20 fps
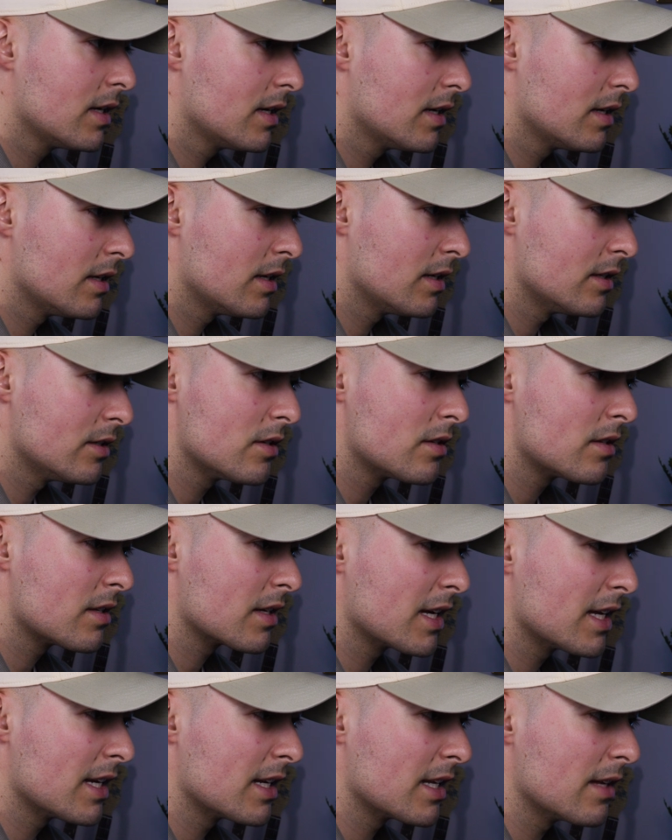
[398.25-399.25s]
And just to
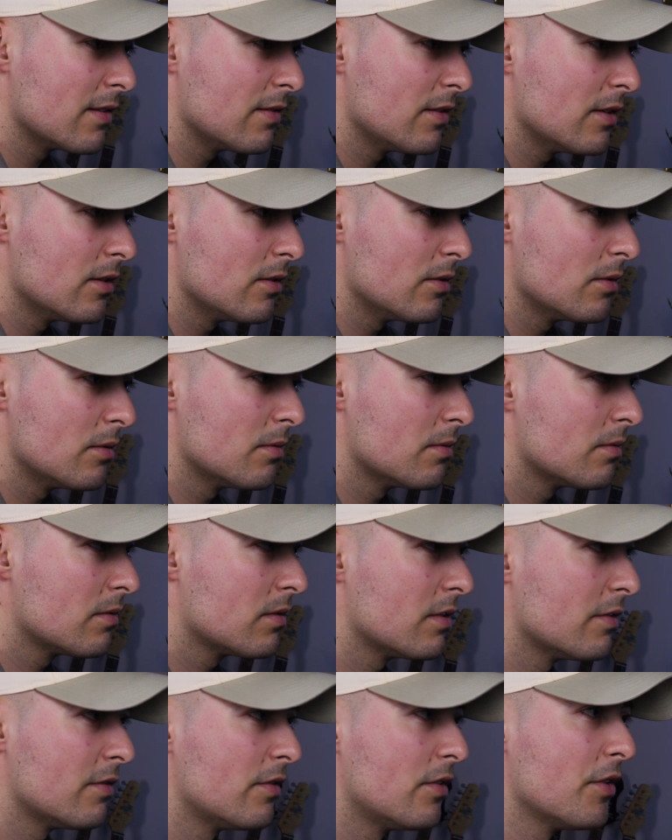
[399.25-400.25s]
kind of give you
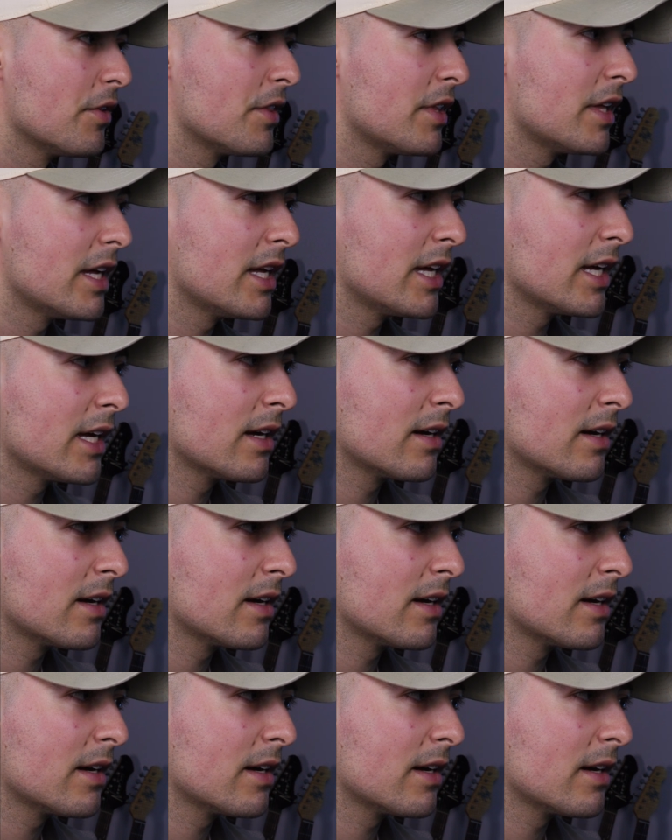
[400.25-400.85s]
the full thing.